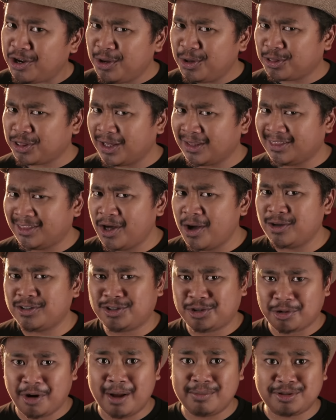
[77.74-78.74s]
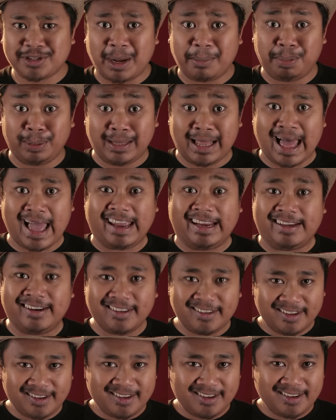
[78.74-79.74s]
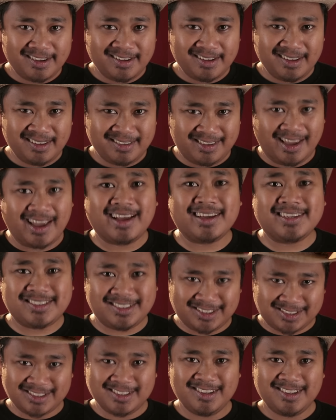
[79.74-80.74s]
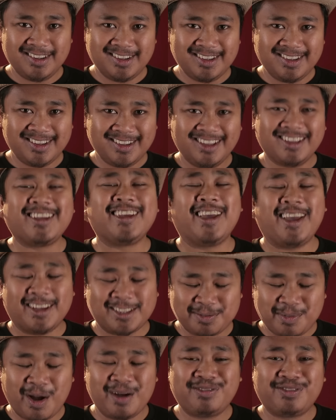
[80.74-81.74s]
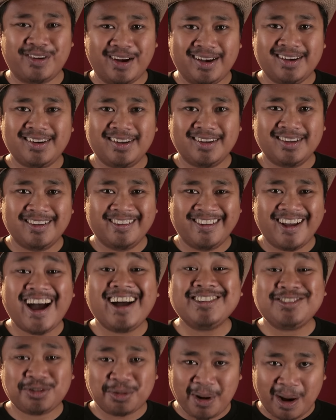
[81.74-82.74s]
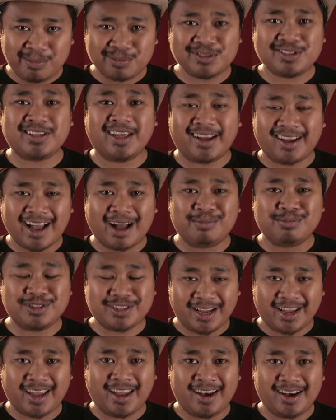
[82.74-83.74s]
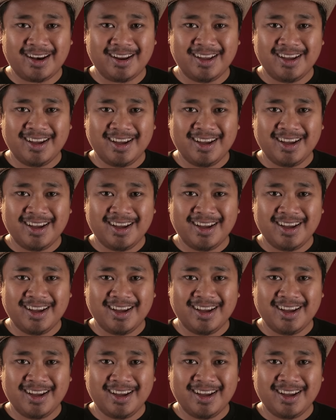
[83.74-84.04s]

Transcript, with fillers: do you think those drums are played? Yes, yes, my friend, a drumstick comes again.